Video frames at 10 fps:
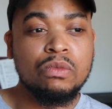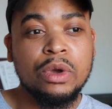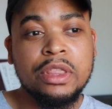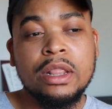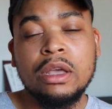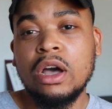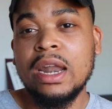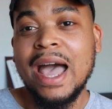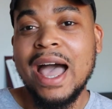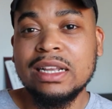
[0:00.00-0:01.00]
within the
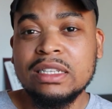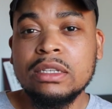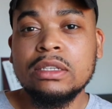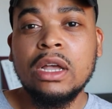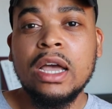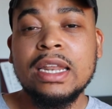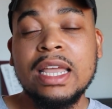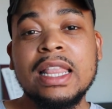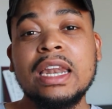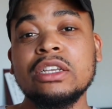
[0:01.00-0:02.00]
kind of acting side.
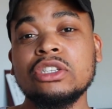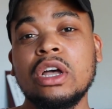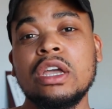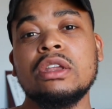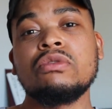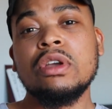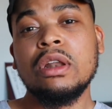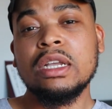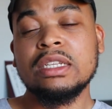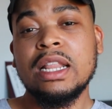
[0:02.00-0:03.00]
And then I started
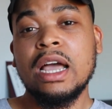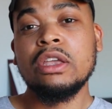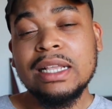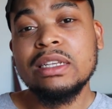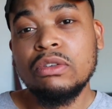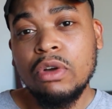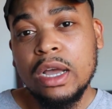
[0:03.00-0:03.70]
realizing that as a